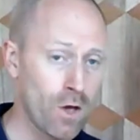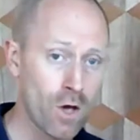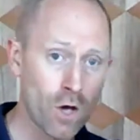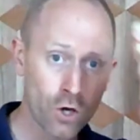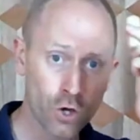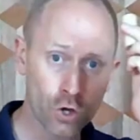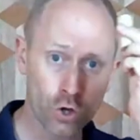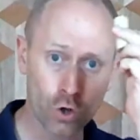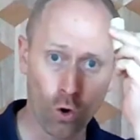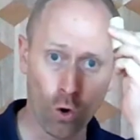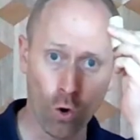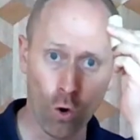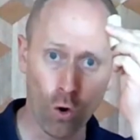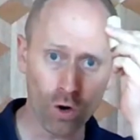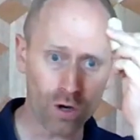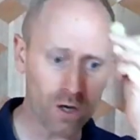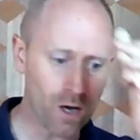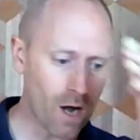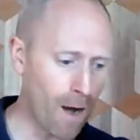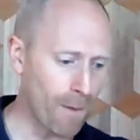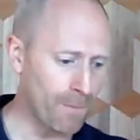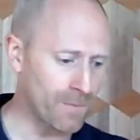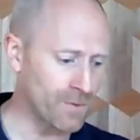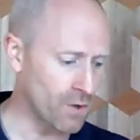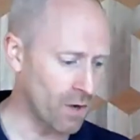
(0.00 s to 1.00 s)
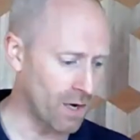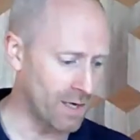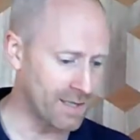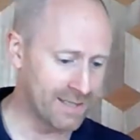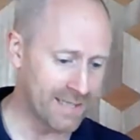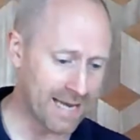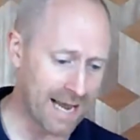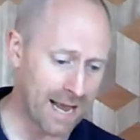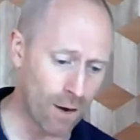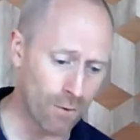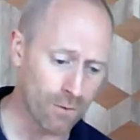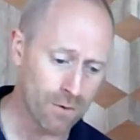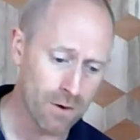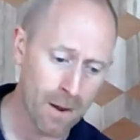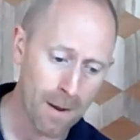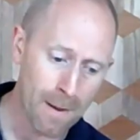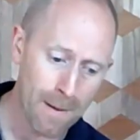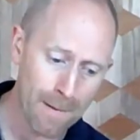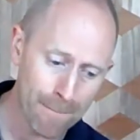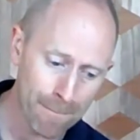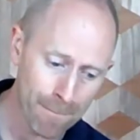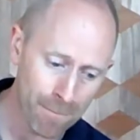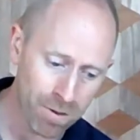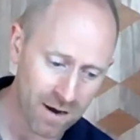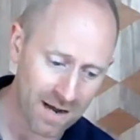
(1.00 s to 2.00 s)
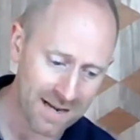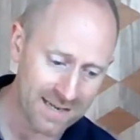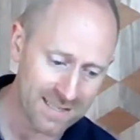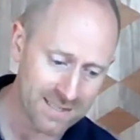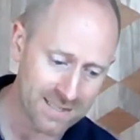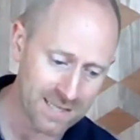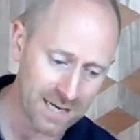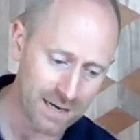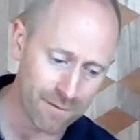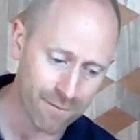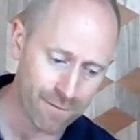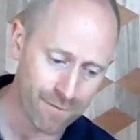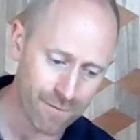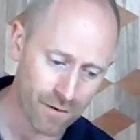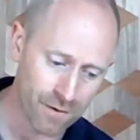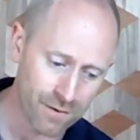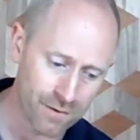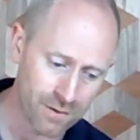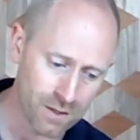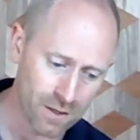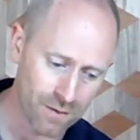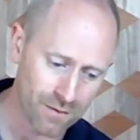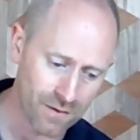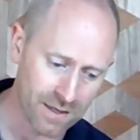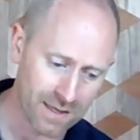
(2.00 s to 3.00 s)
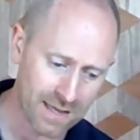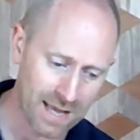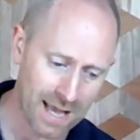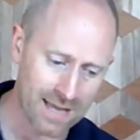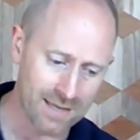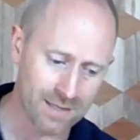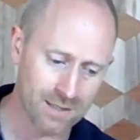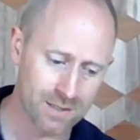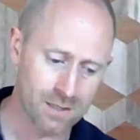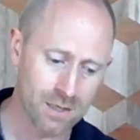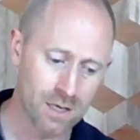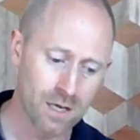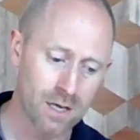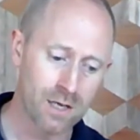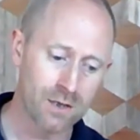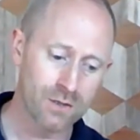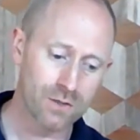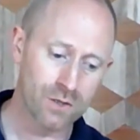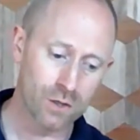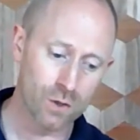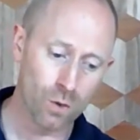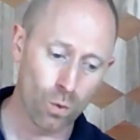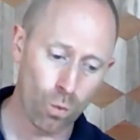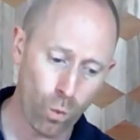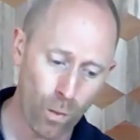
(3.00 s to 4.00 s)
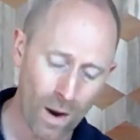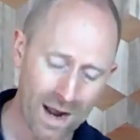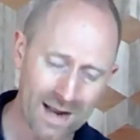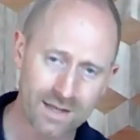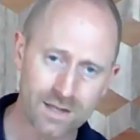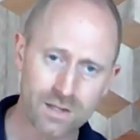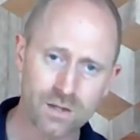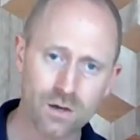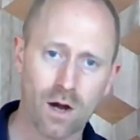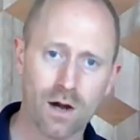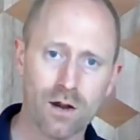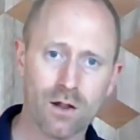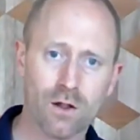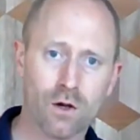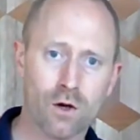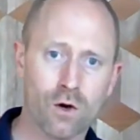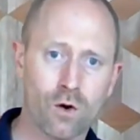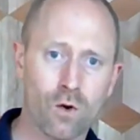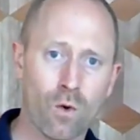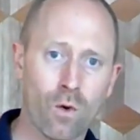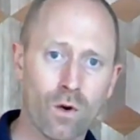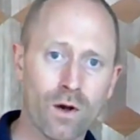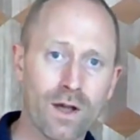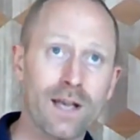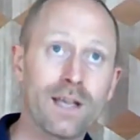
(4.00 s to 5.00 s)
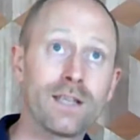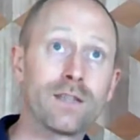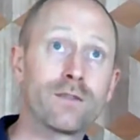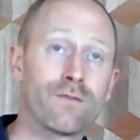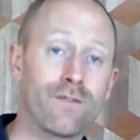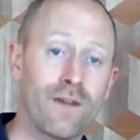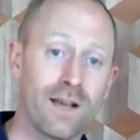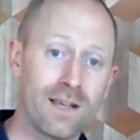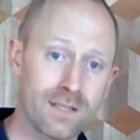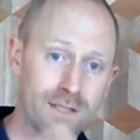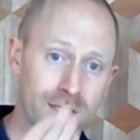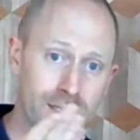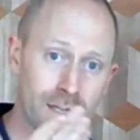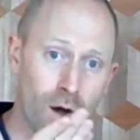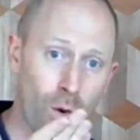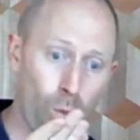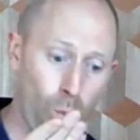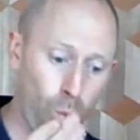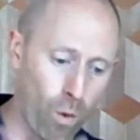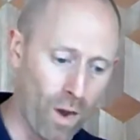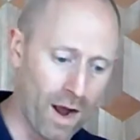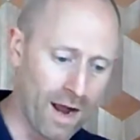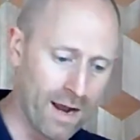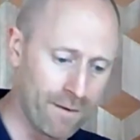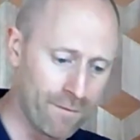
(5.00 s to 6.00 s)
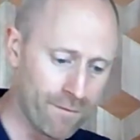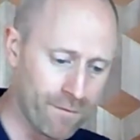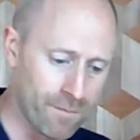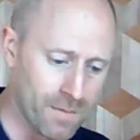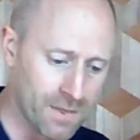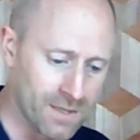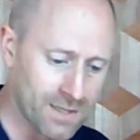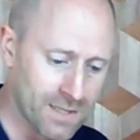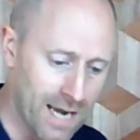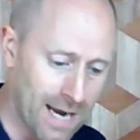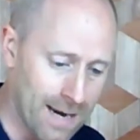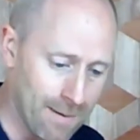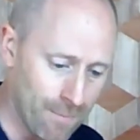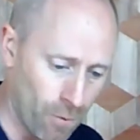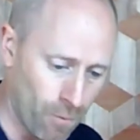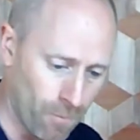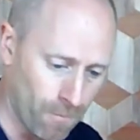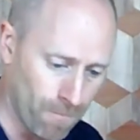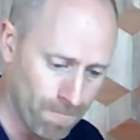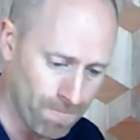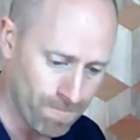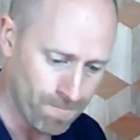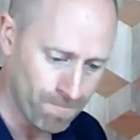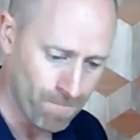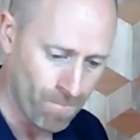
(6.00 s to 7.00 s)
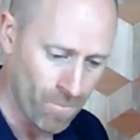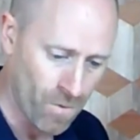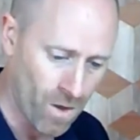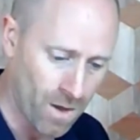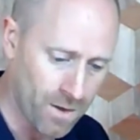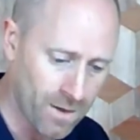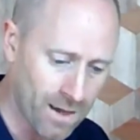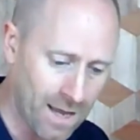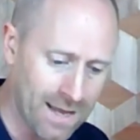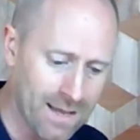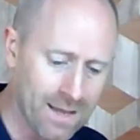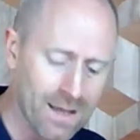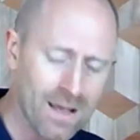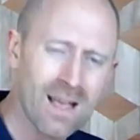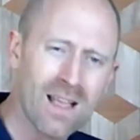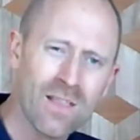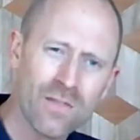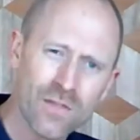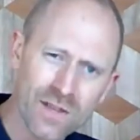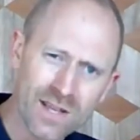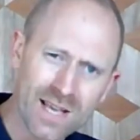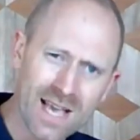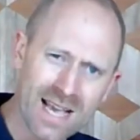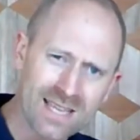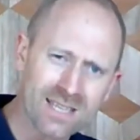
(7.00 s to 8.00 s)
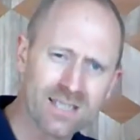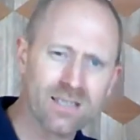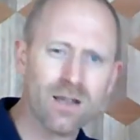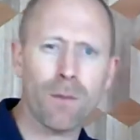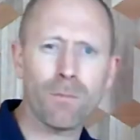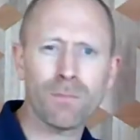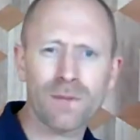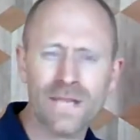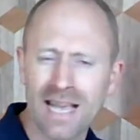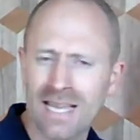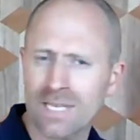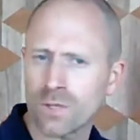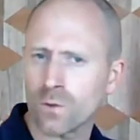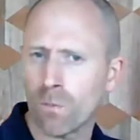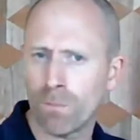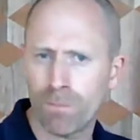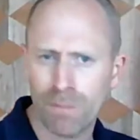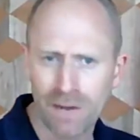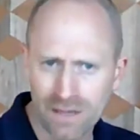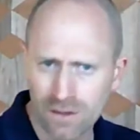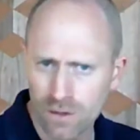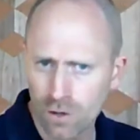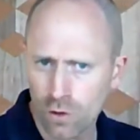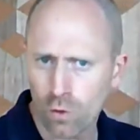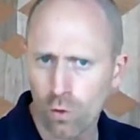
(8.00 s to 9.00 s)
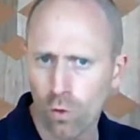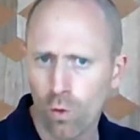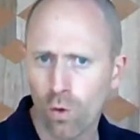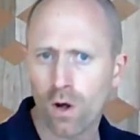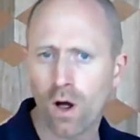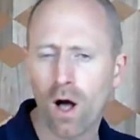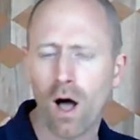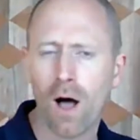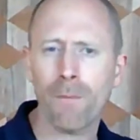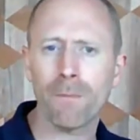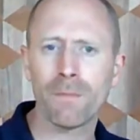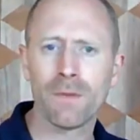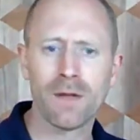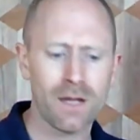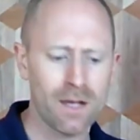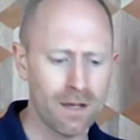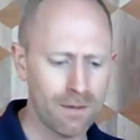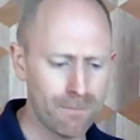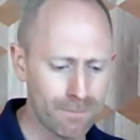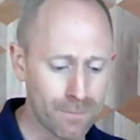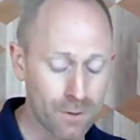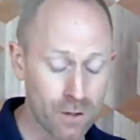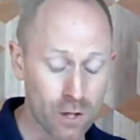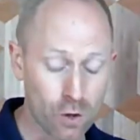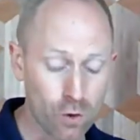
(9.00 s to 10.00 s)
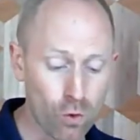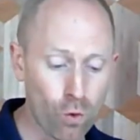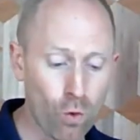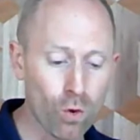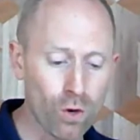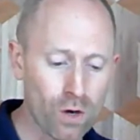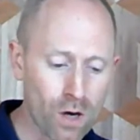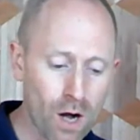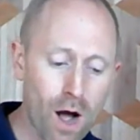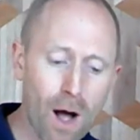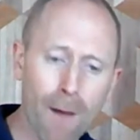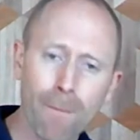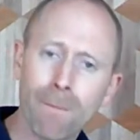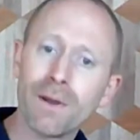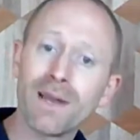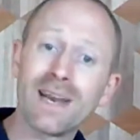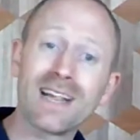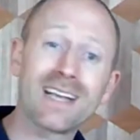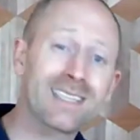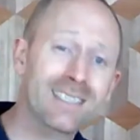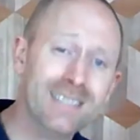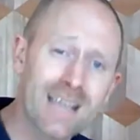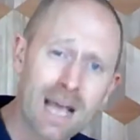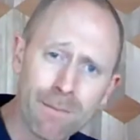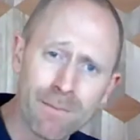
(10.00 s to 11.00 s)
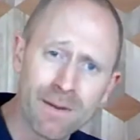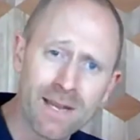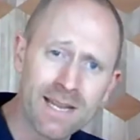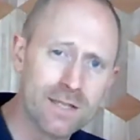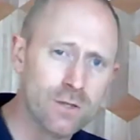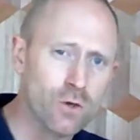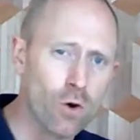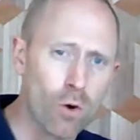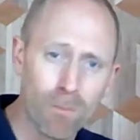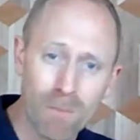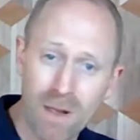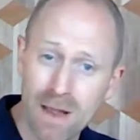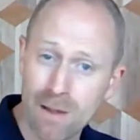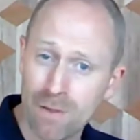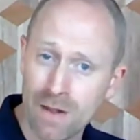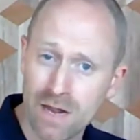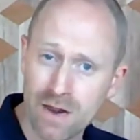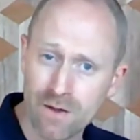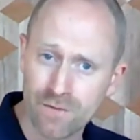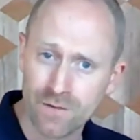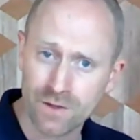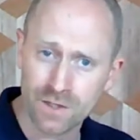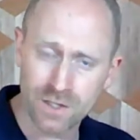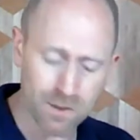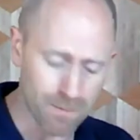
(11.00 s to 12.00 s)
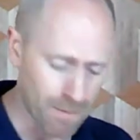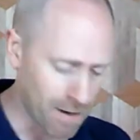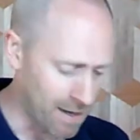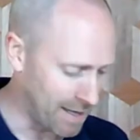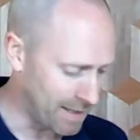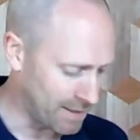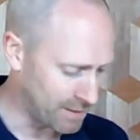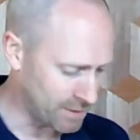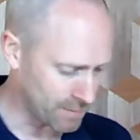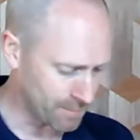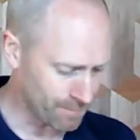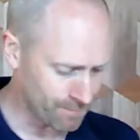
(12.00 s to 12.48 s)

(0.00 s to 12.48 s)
Cork upside down, placed in front of the guest. So the wet side of the cork is facing away from the table. Okay? Some guests will pick the cork up and examine it, or maybe even smell it.